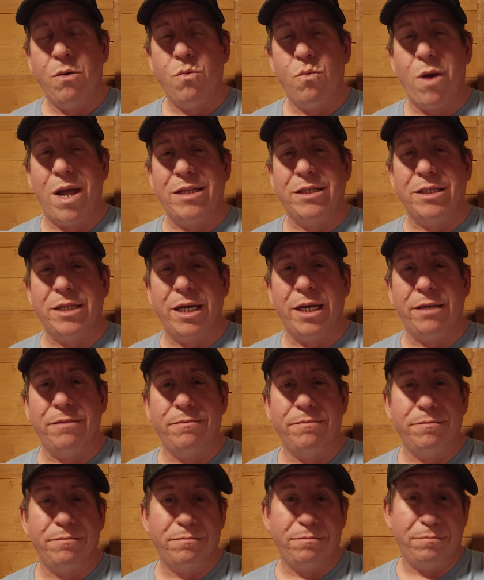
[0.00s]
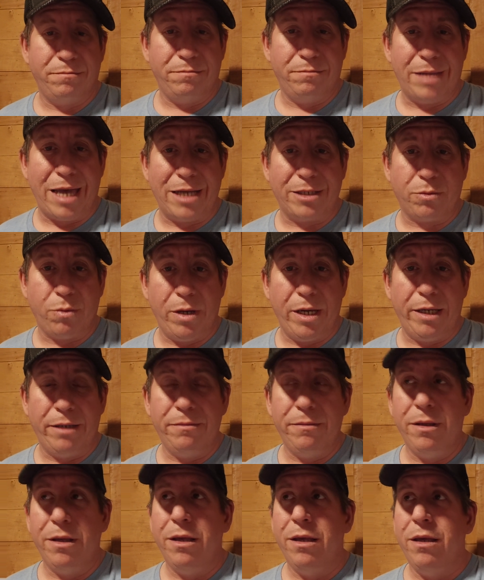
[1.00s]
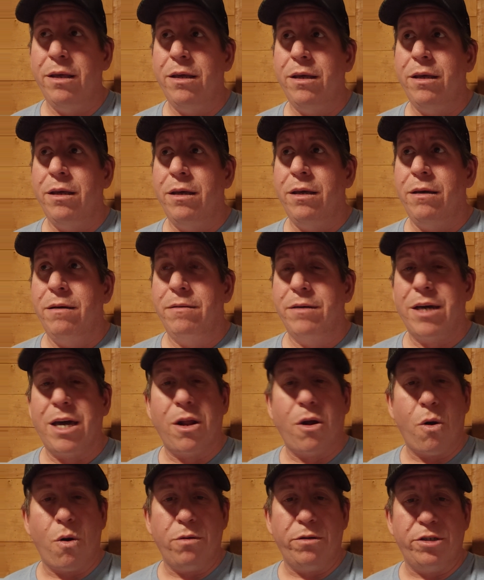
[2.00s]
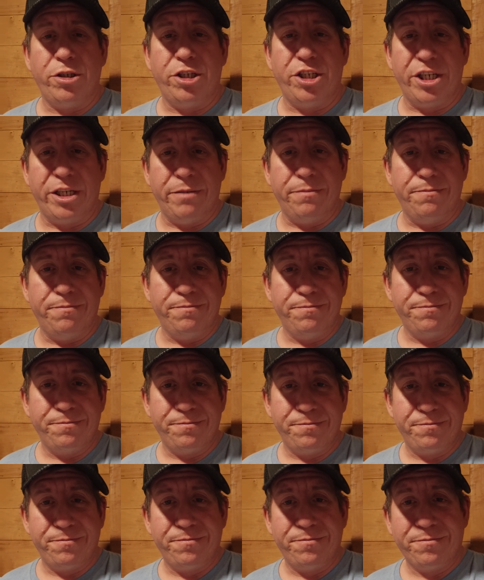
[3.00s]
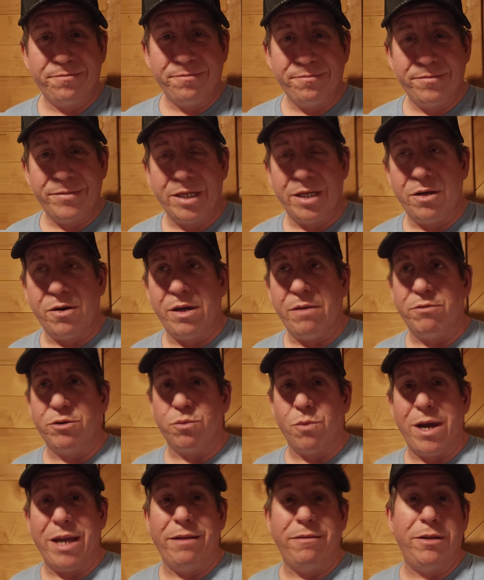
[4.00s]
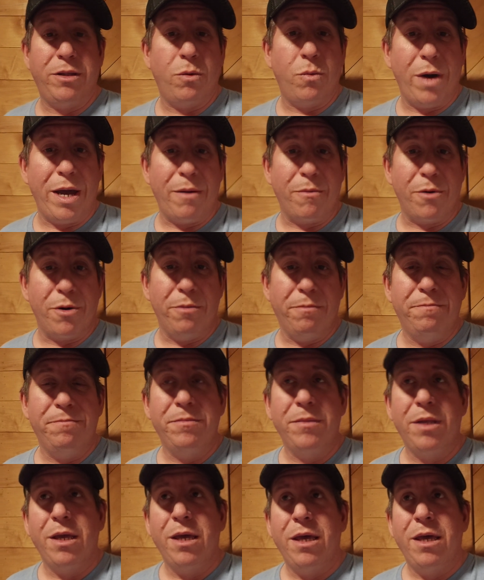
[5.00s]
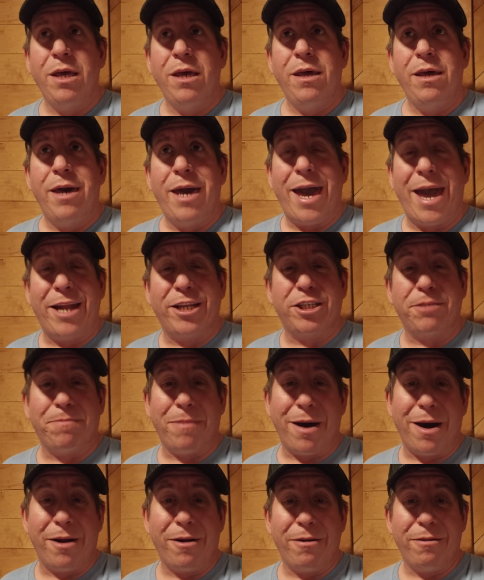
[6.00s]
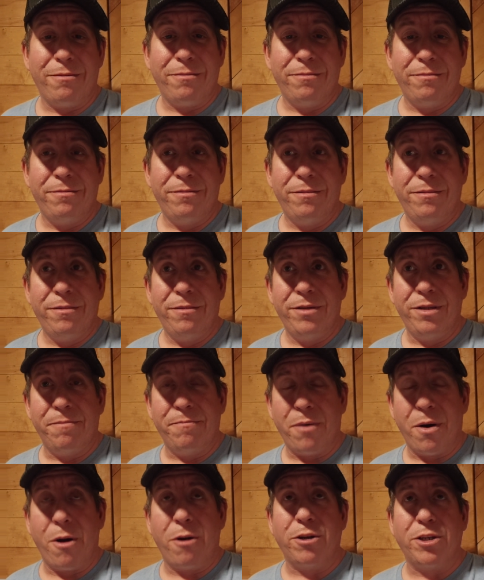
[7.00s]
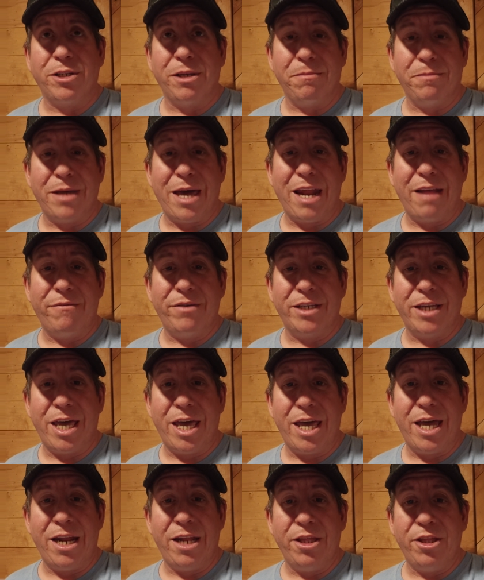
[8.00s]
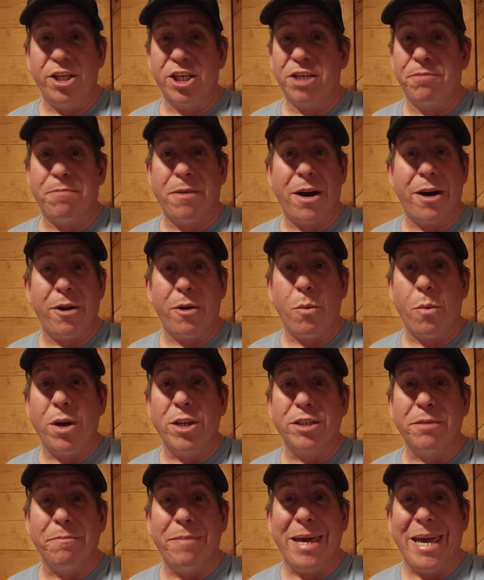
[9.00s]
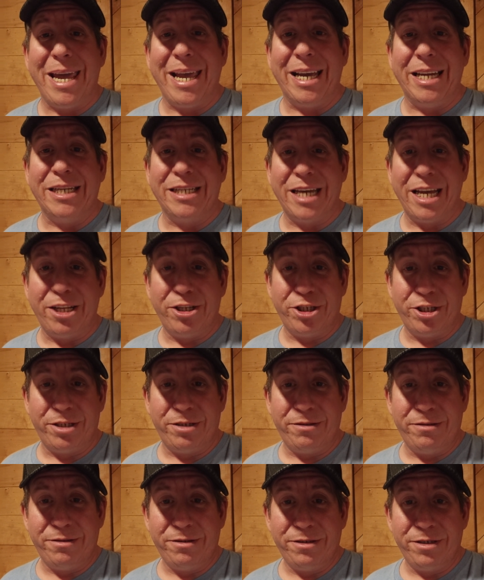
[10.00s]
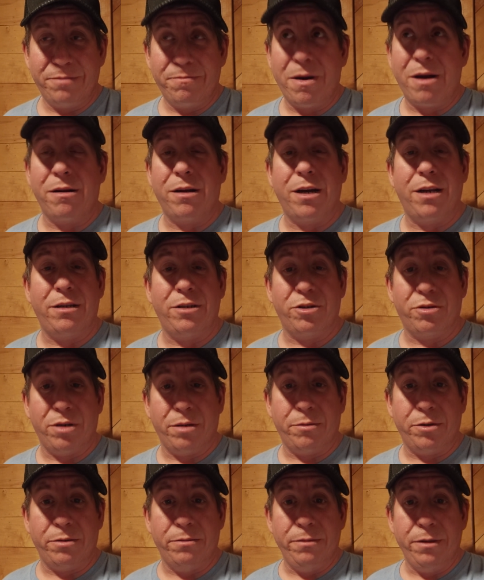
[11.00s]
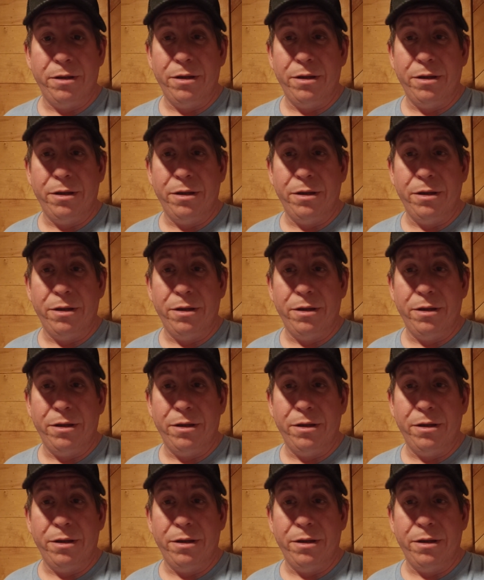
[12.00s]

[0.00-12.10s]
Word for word: Wednesday last week got hurt in gym when he was waiting in the weight room. Had a spotter. The bar slipped out of his hand. The spotter wasn't paying attention. The spotter got in trouble